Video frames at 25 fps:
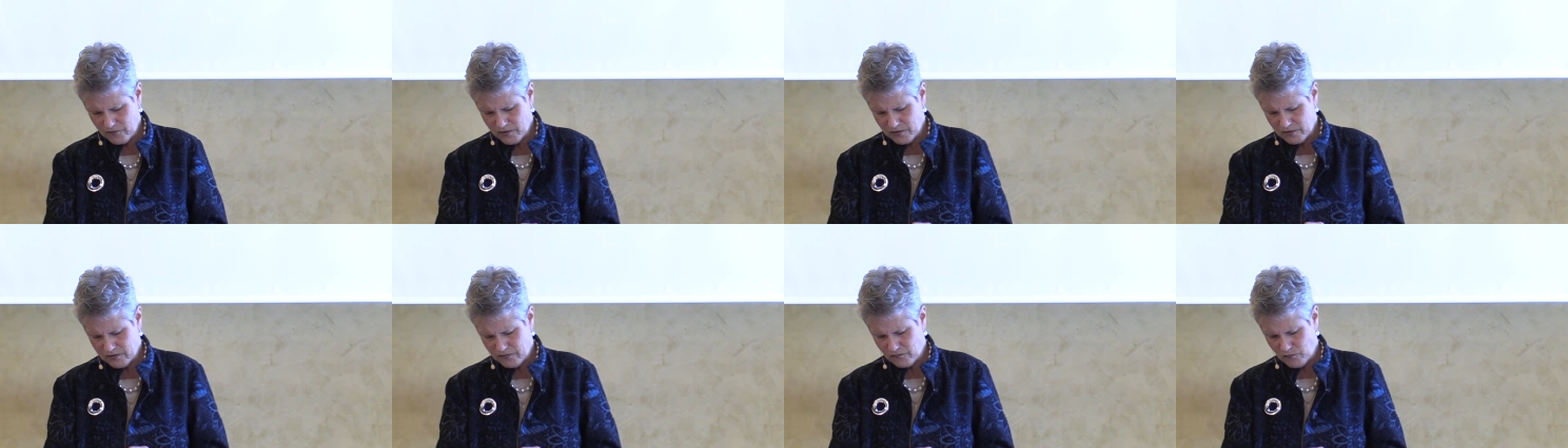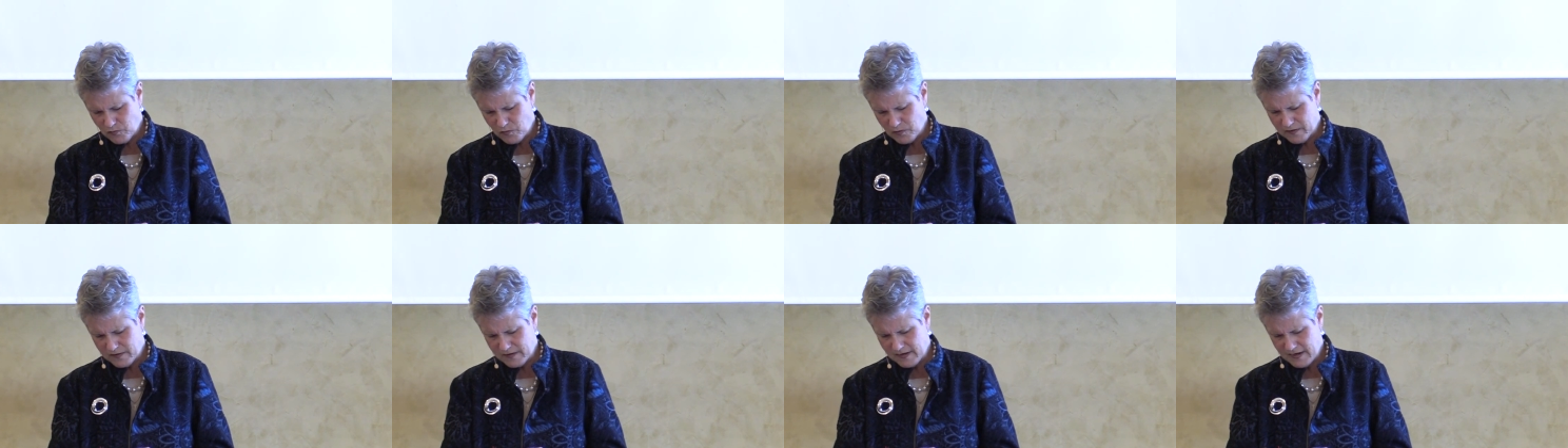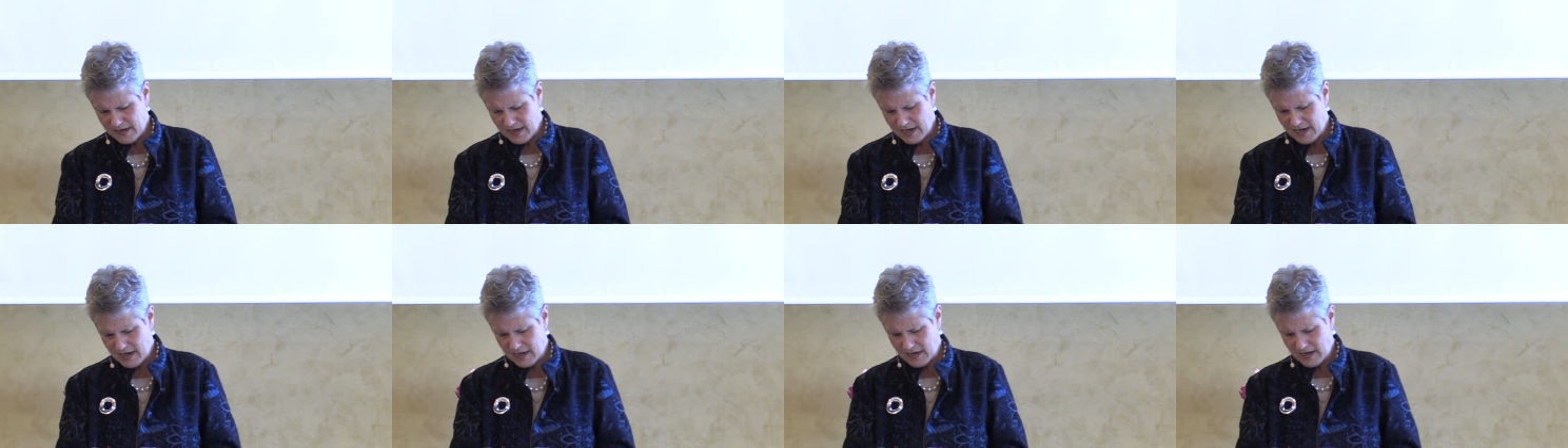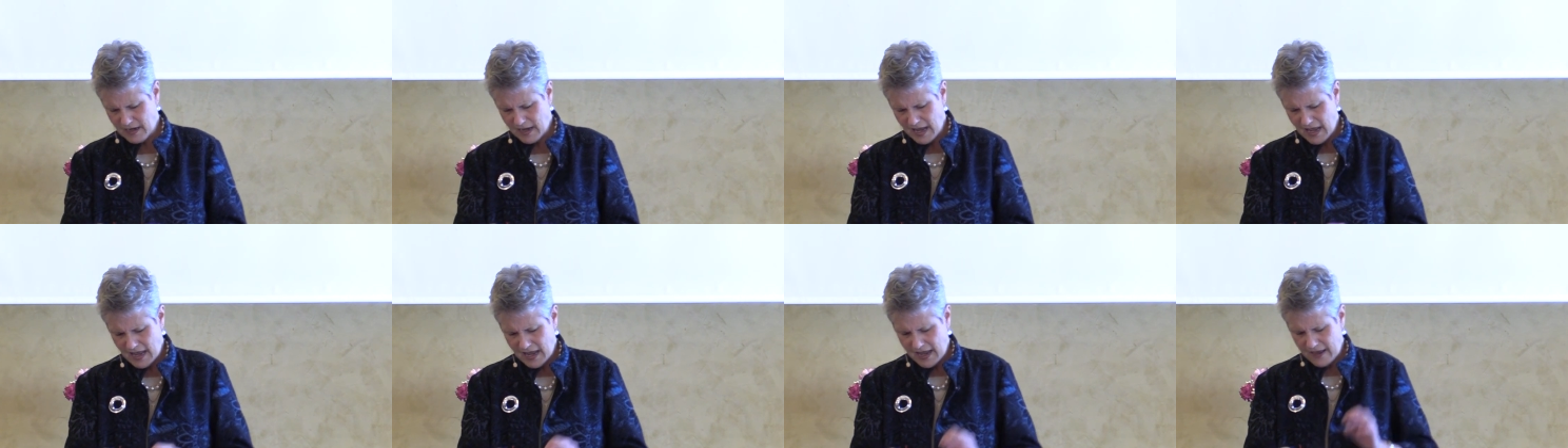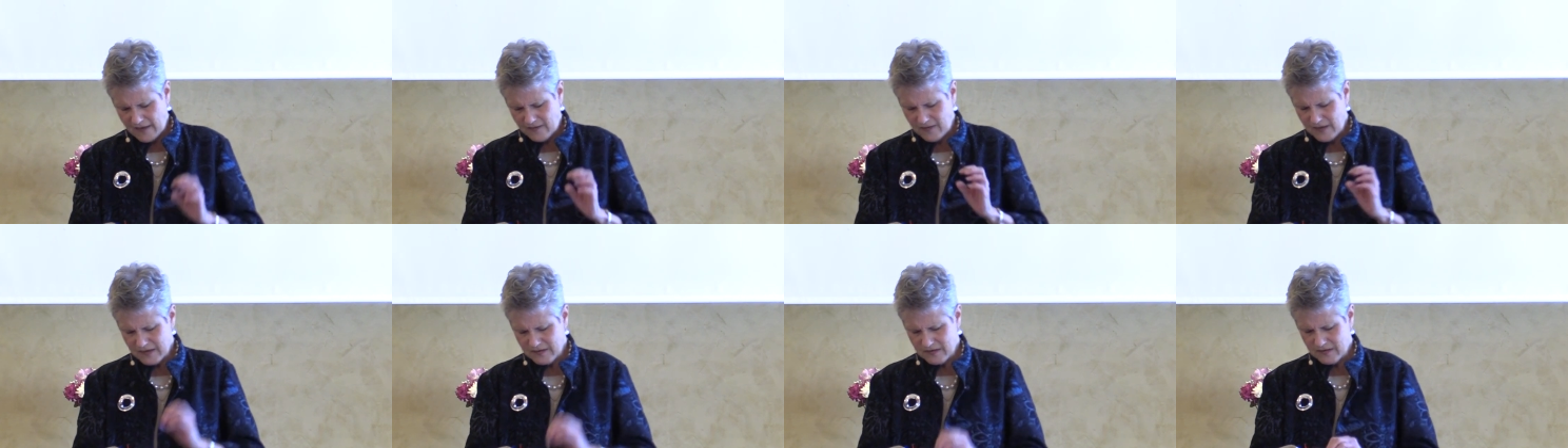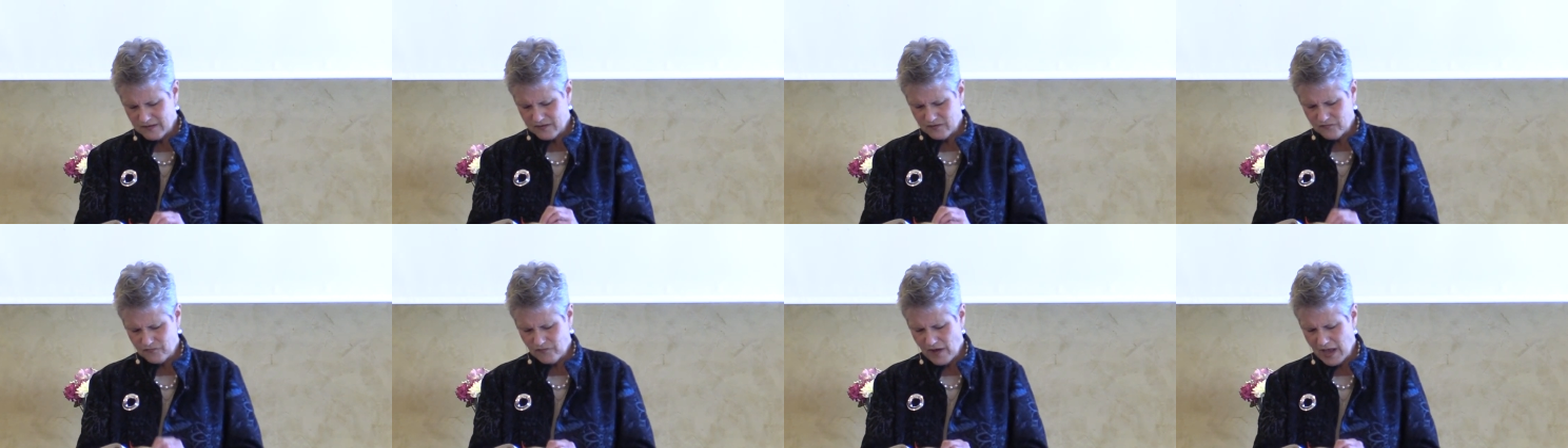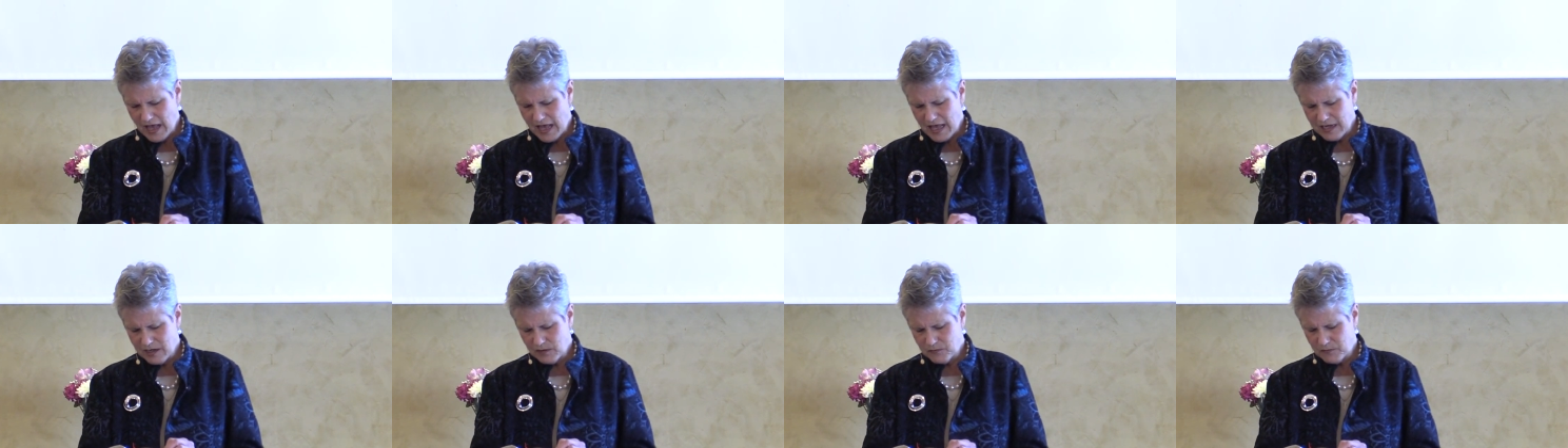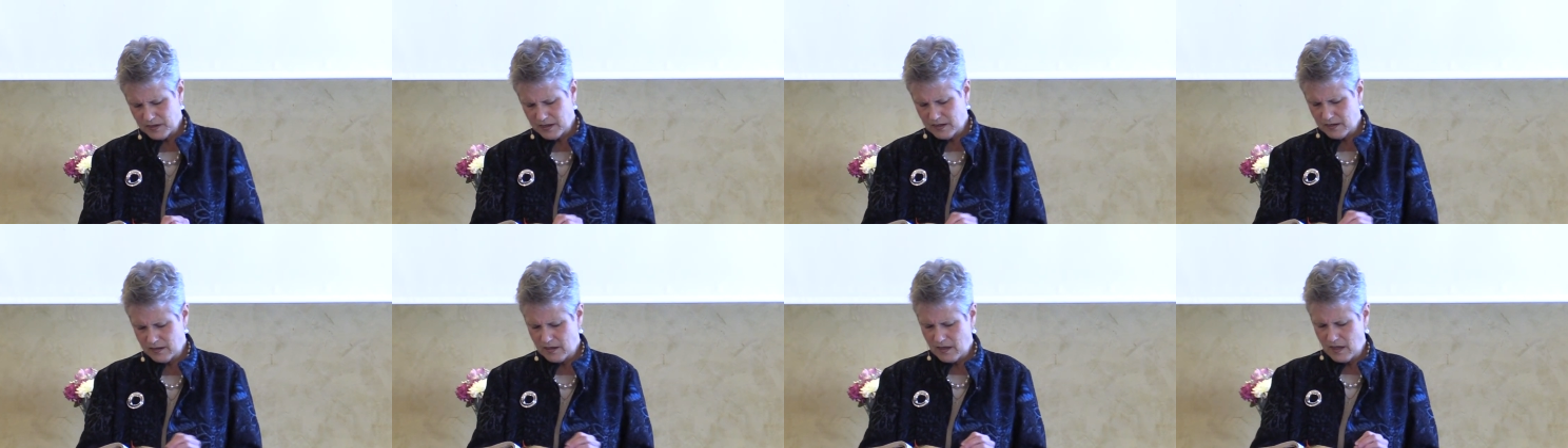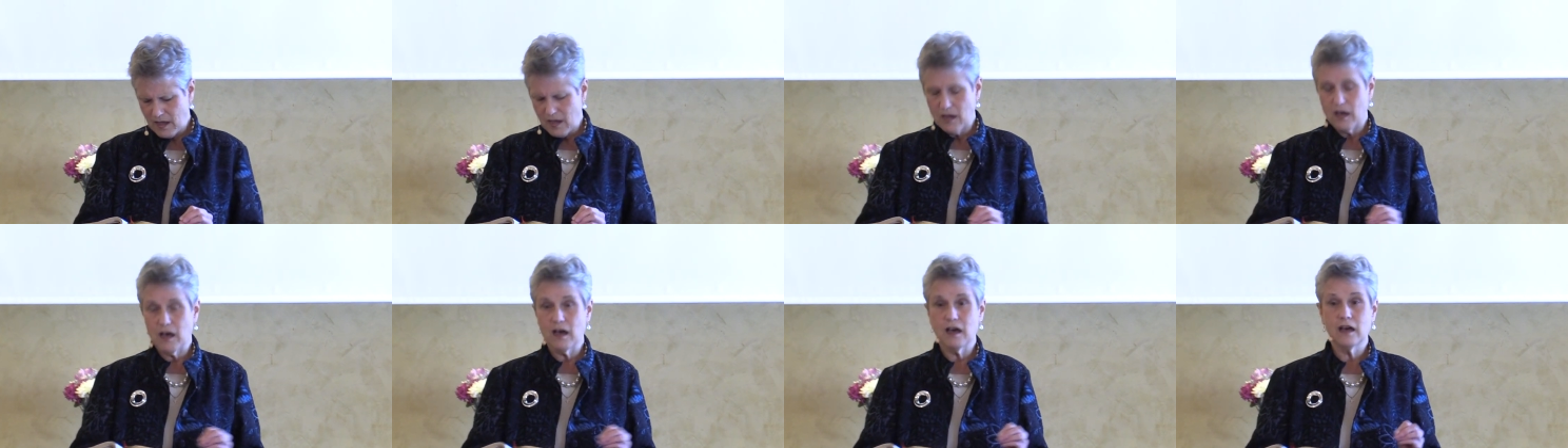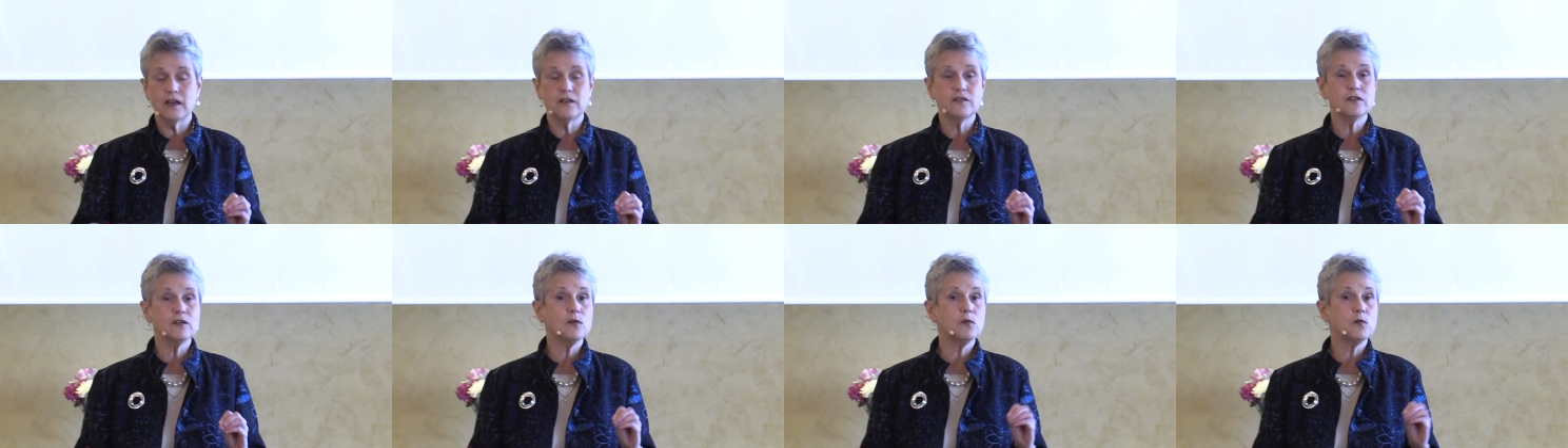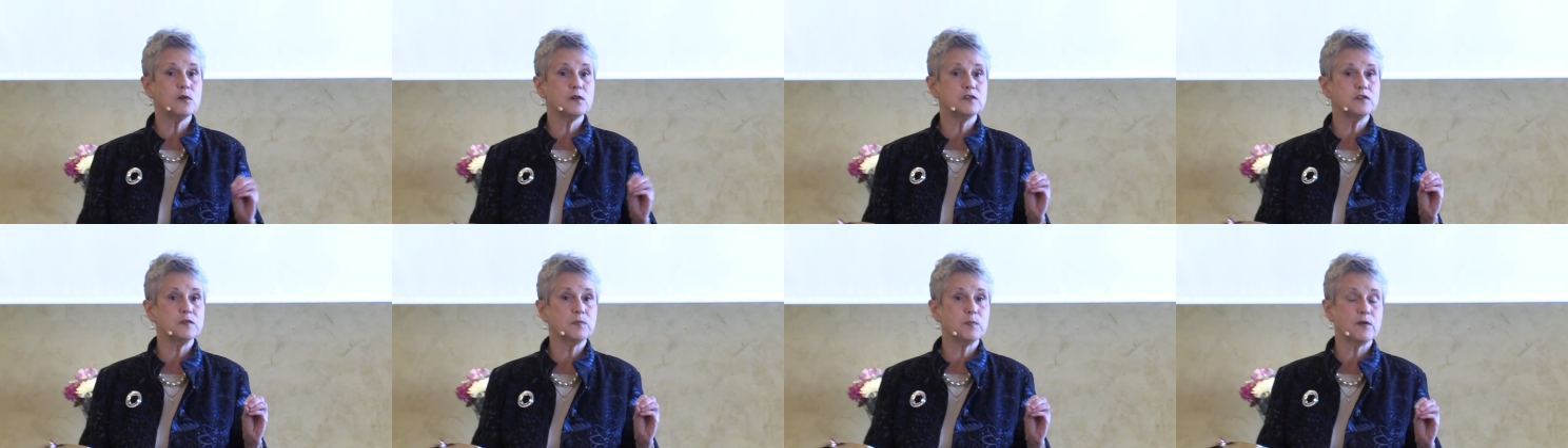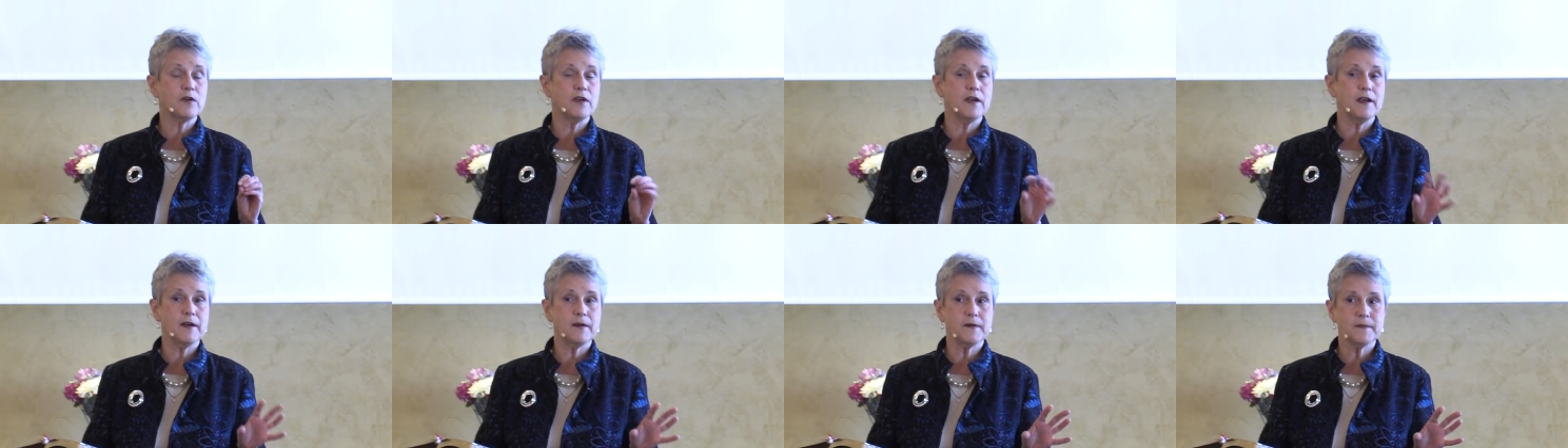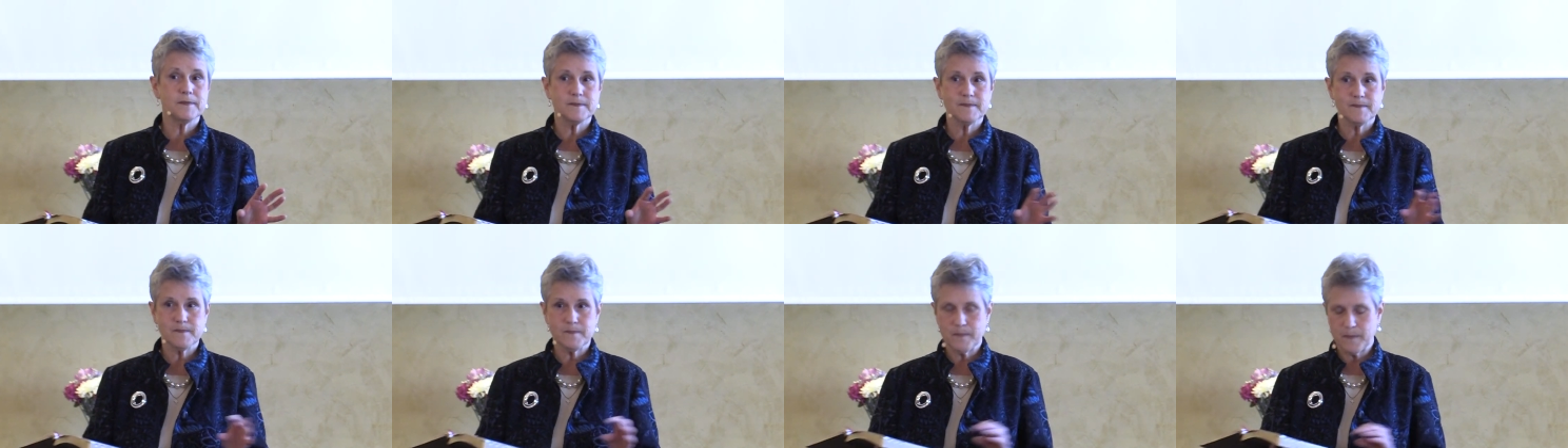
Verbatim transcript: verse 14. And this is following uh, the Lord's Prayer.